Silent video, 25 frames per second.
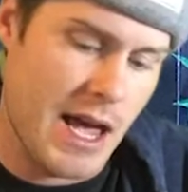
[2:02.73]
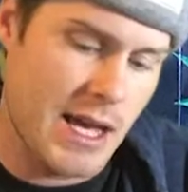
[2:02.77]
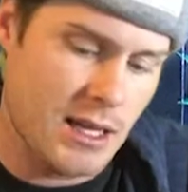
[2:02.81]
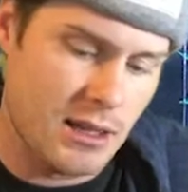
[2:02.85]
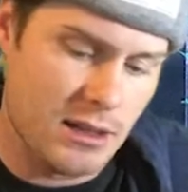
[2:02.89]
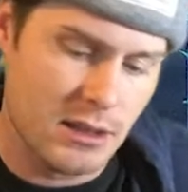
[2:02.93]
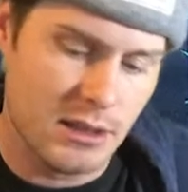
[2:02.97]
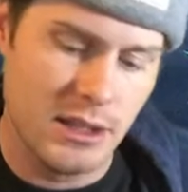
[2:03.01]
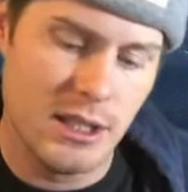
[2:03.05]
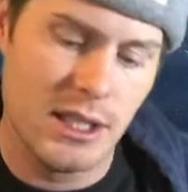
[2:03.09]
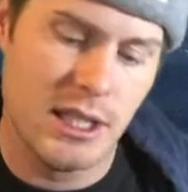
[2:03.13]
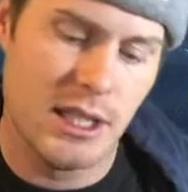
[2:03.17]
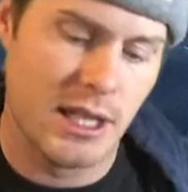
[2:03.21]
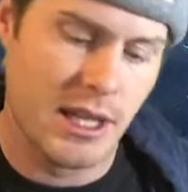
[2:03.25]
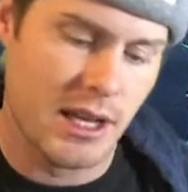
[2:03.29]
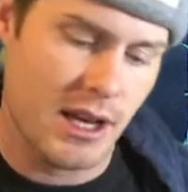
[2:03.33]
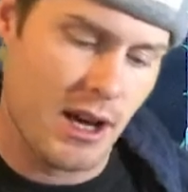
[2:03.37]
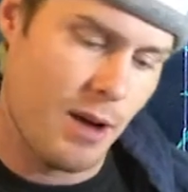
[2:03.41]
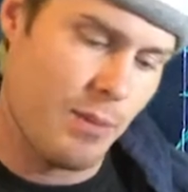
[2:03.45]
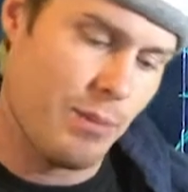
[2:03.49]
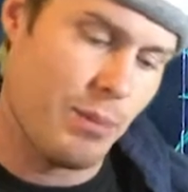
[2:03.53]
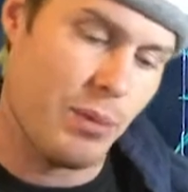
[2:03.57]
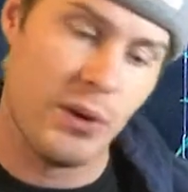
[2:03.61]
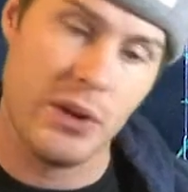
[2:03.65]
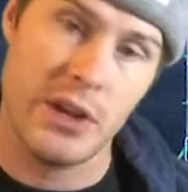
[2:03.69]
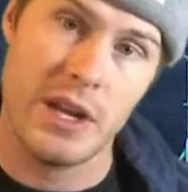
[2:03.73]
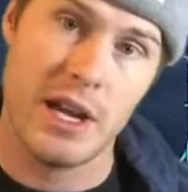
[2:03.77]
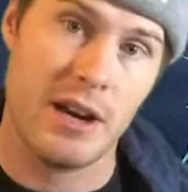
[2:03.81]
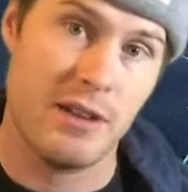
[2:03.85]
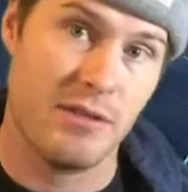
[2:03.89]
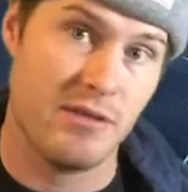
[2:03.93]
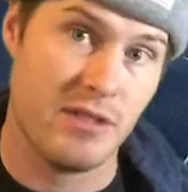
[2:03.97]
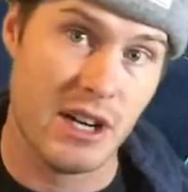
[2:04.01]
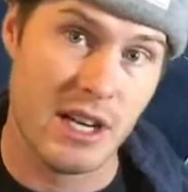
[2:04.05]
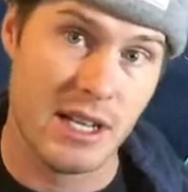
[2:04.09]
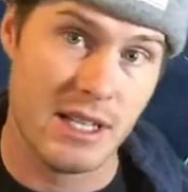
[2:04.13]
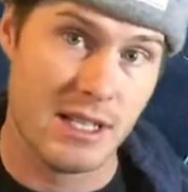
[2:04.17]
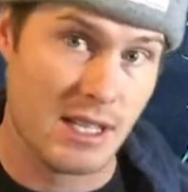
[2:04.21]
included a couple that
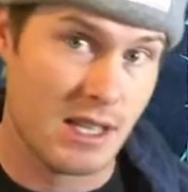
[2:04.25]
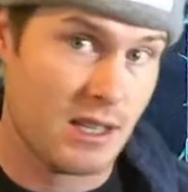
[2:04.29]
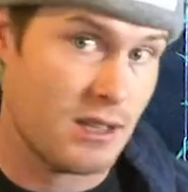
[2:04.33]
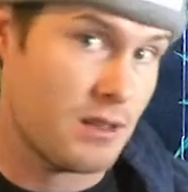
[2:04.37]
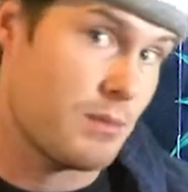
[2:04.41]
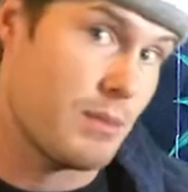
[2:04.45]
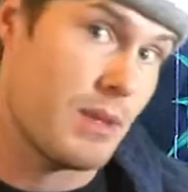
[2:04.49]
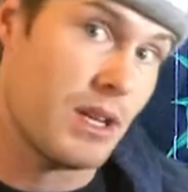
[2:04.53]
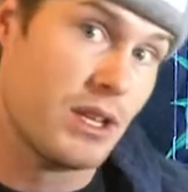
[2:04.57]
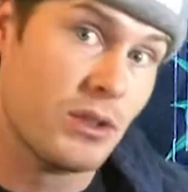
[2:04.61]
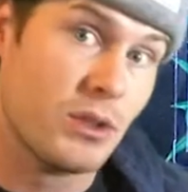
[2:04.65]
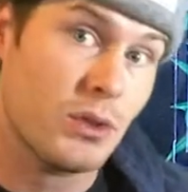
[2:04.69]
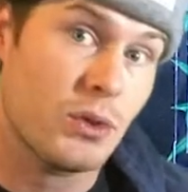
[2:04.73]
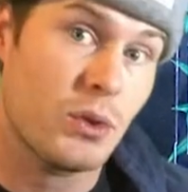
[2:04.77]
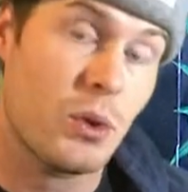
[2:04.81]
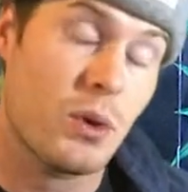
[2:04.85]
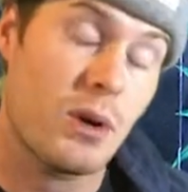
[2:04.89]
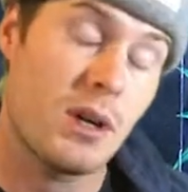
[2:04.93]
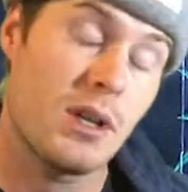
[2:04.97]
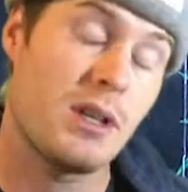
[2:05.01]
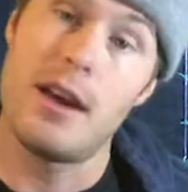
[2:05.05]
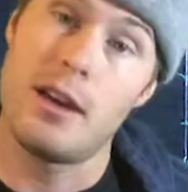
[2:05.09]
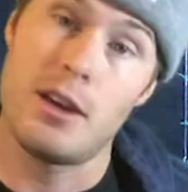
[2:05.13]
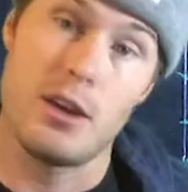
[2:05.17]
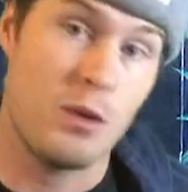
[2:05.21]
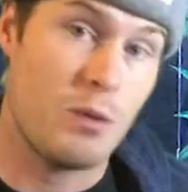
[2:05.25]
I'm very sentimental toward.